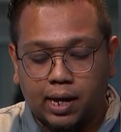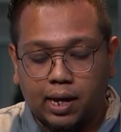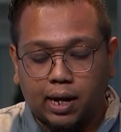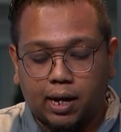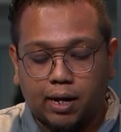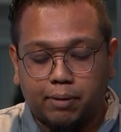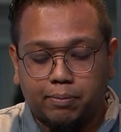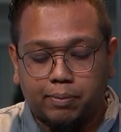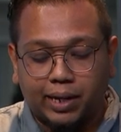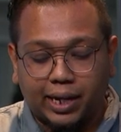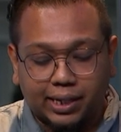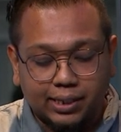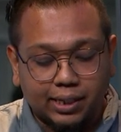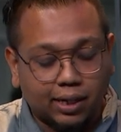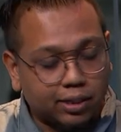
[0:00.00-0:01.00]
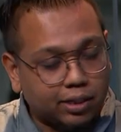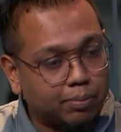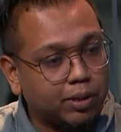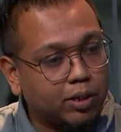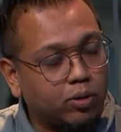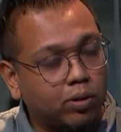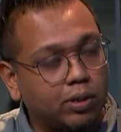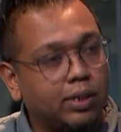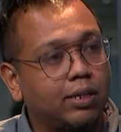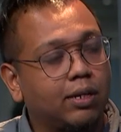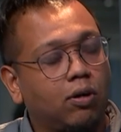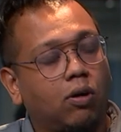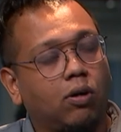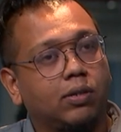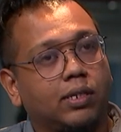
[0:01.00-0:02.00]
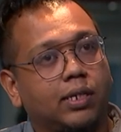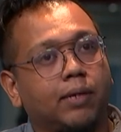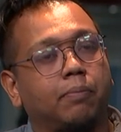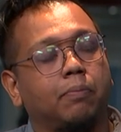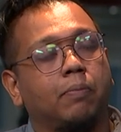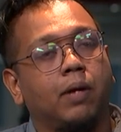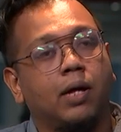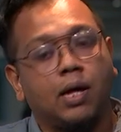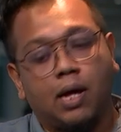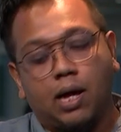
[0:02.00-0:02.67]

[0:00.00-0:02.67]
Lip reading: Like I said, ultimate goal in the long term